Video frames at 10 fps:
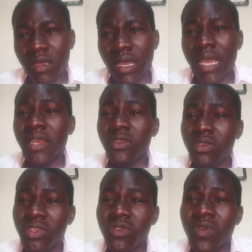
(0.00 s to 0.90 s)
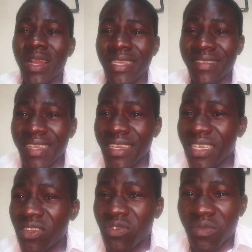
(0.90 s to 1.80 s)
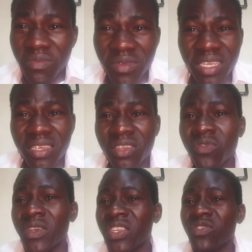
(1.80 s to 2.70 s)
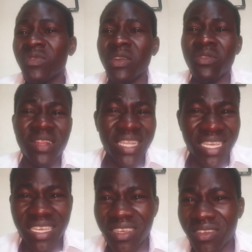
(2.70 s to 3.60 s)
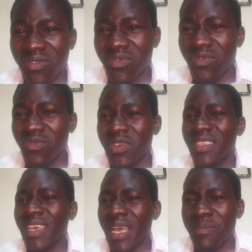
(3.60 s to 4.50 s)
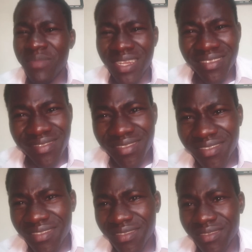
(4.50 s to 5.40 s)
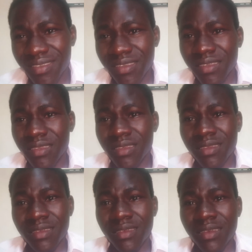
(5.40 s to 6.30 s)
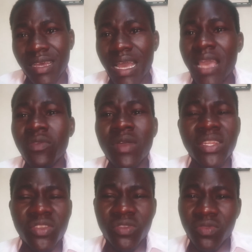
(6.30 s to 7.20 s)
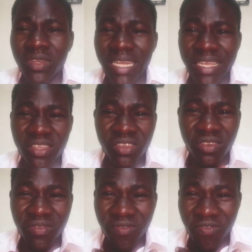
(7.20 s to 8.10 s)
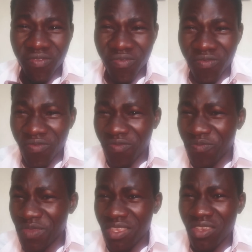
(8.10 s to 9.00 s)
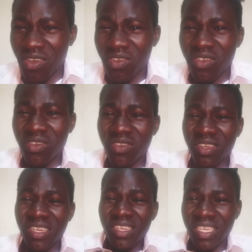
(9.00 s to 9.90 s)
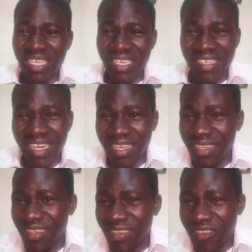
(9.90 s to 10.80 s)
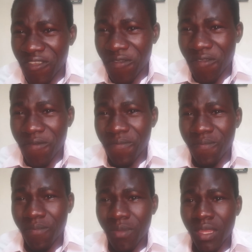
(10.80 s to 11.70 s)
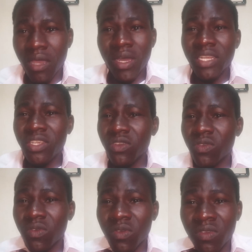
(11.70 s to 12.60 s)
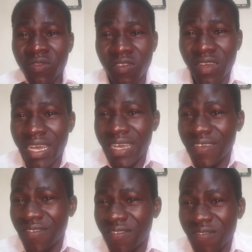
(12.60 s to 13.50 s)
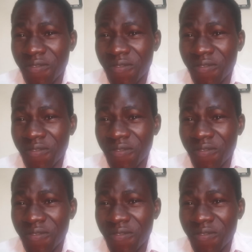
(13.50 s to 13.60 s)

I know you are listening to me. You are struggling with habits. I want you to touch your in your chest like this. I want you to close your eyes.